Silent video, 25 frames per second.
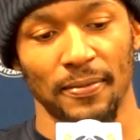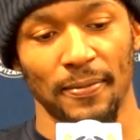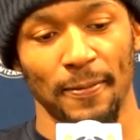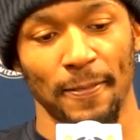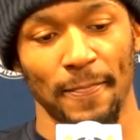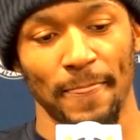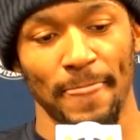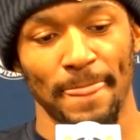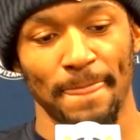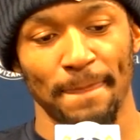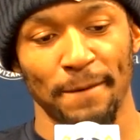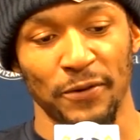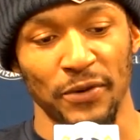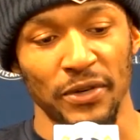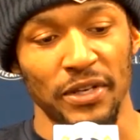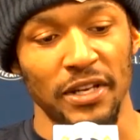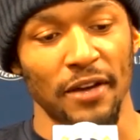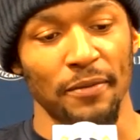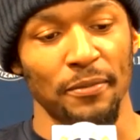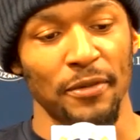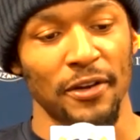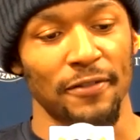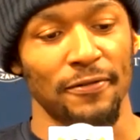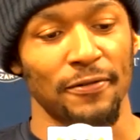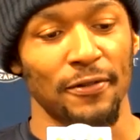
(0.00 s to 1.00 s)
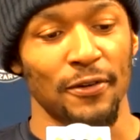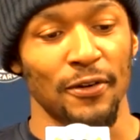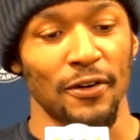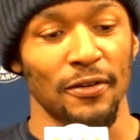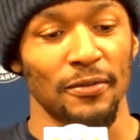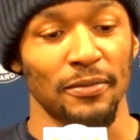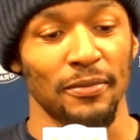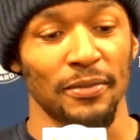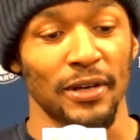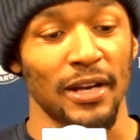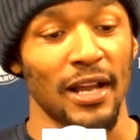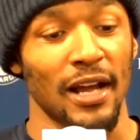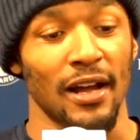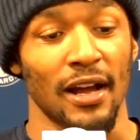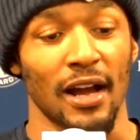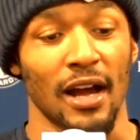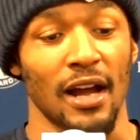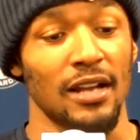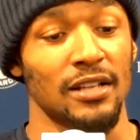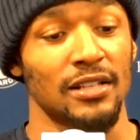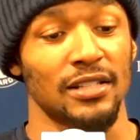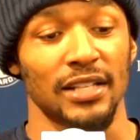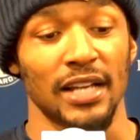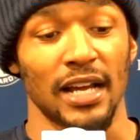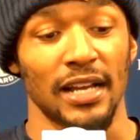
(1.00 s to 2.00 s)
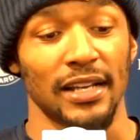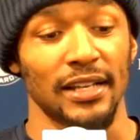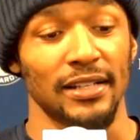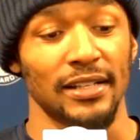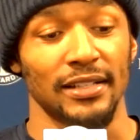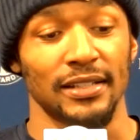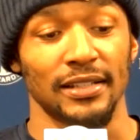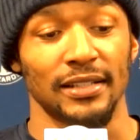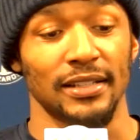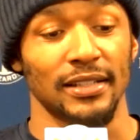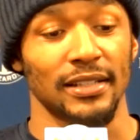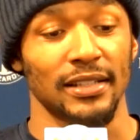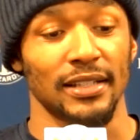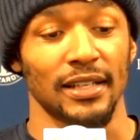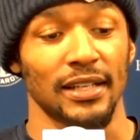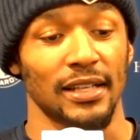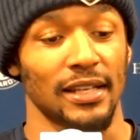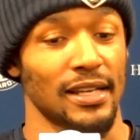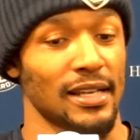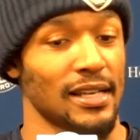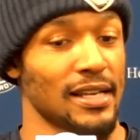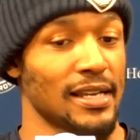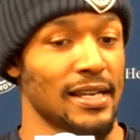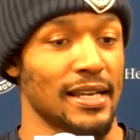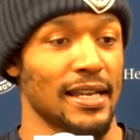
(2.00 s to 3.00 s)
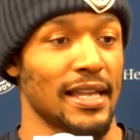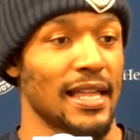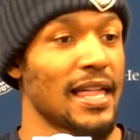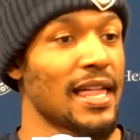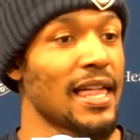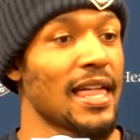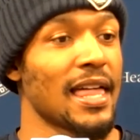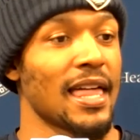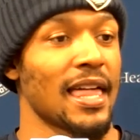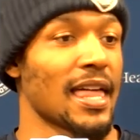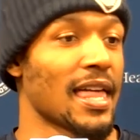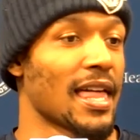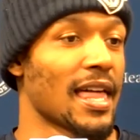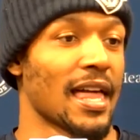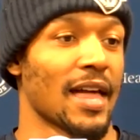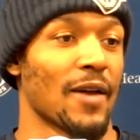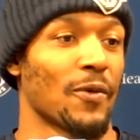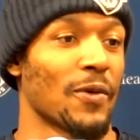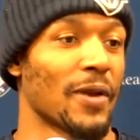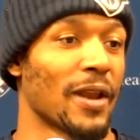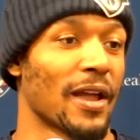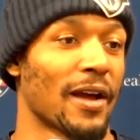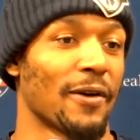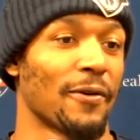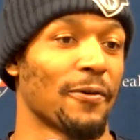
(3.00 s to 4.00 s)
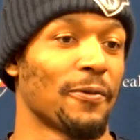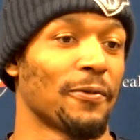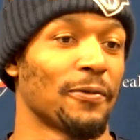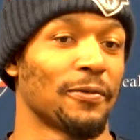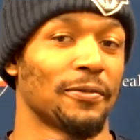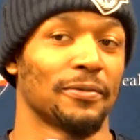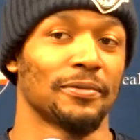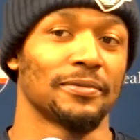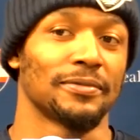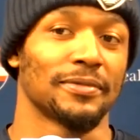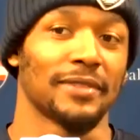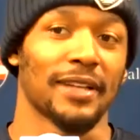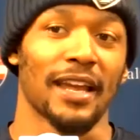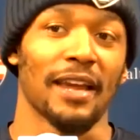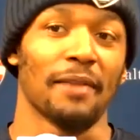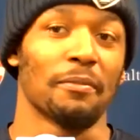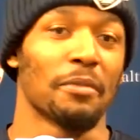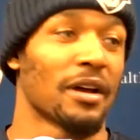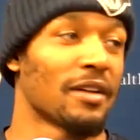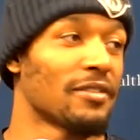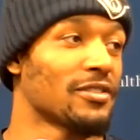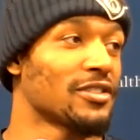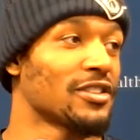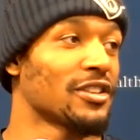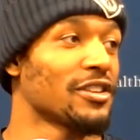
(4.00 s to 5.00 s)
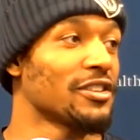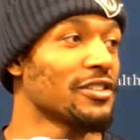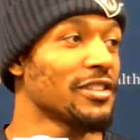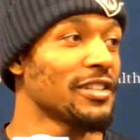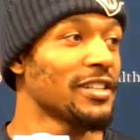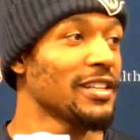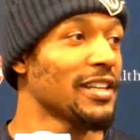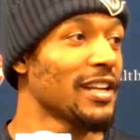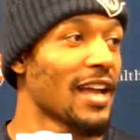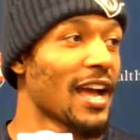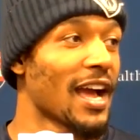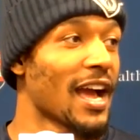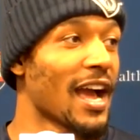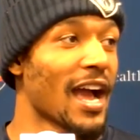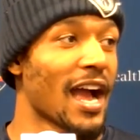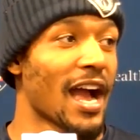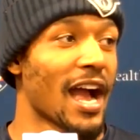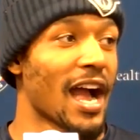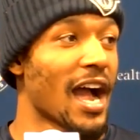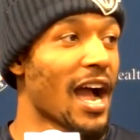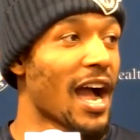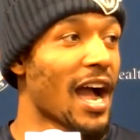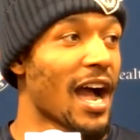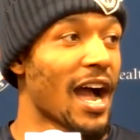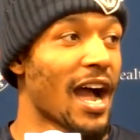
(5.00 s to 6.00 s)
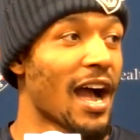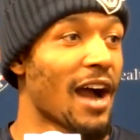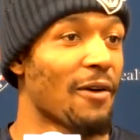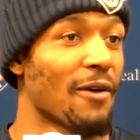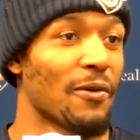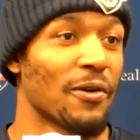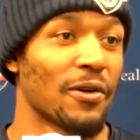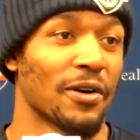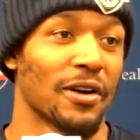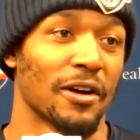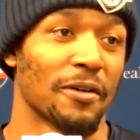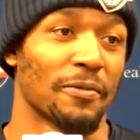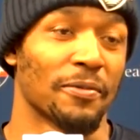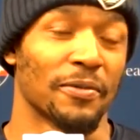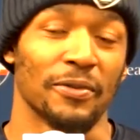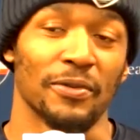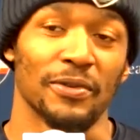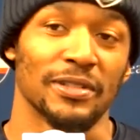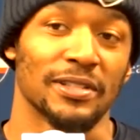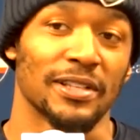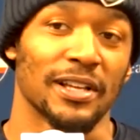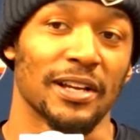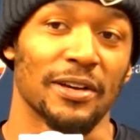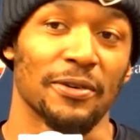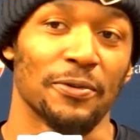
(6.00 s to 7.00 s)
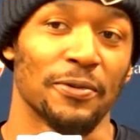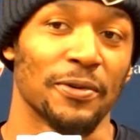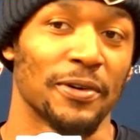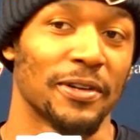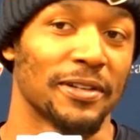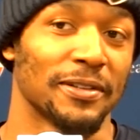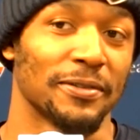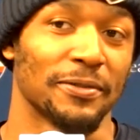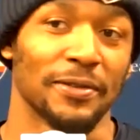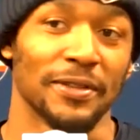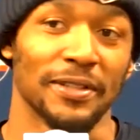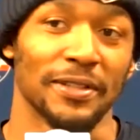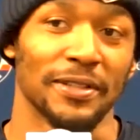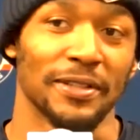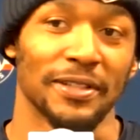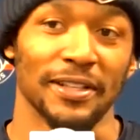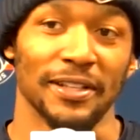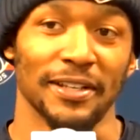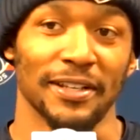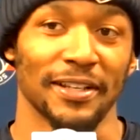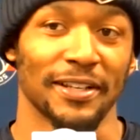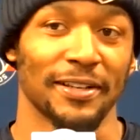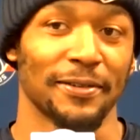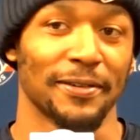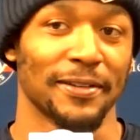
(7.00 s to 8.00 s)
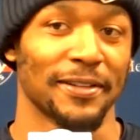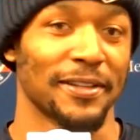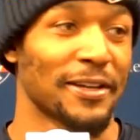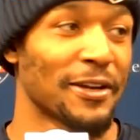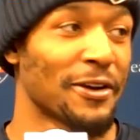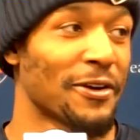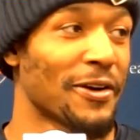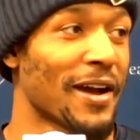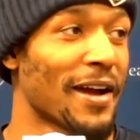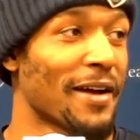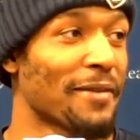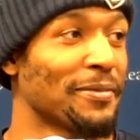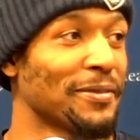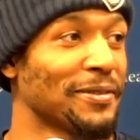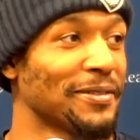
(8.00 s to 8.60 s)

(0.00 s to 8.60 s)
So he kept me informed, but I honestly didn't. When I came out of surgery, I woke up and was like, what the hell happened?